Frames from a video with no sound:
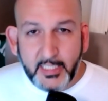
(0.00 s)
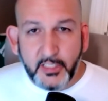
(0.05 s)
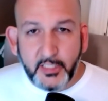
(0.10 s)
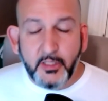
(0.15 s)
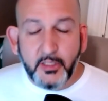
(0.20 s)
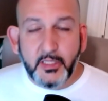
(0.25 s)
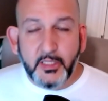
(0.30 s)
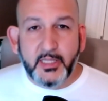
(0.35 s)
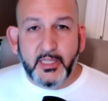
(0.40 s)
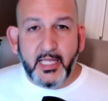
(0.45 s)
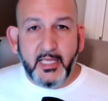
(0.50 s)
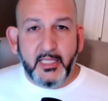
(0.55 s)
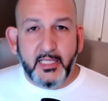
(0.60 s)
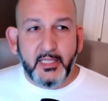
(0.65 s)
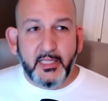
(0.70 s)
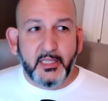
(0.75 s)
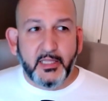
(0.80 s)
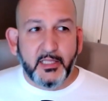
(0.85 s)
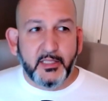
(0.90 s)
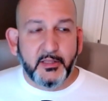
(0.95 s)

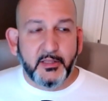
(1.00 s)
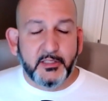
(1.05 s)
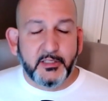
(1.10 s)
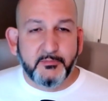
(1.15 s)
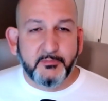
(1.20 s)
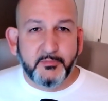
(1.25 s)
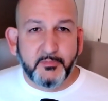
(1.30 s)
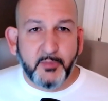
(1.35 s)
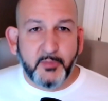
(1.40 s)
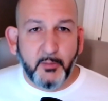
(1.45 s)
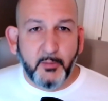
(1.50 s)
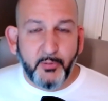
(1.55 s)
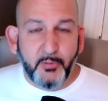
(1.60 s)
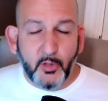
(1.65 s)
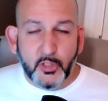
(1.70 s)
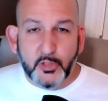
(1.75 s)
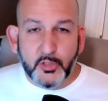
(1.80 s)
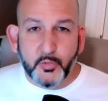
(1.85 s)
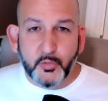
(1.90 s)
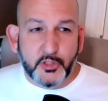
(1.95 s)
The
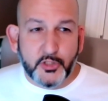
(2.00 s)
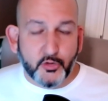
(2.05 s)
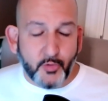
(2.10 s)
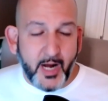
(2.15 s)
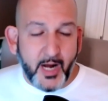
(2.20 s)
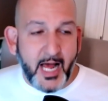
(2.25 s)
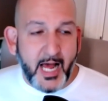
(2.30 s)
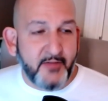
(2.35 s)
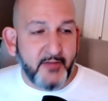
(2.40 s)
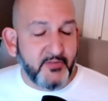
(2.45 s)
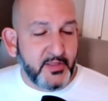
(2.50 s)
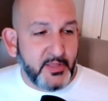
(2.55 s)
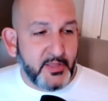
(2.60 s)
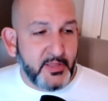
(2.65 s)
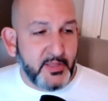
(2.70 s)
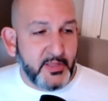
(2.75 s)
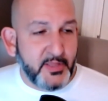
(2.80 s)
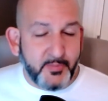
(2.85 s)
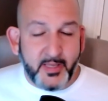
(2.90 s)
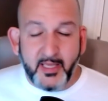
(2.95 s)
Bulls would drive and
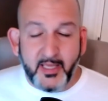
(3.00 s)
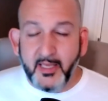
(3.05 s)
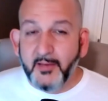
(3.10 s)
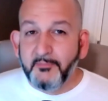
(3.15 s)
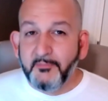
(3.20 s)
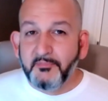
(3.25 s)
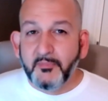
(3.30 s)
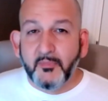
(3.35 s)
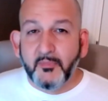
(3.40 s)
there would be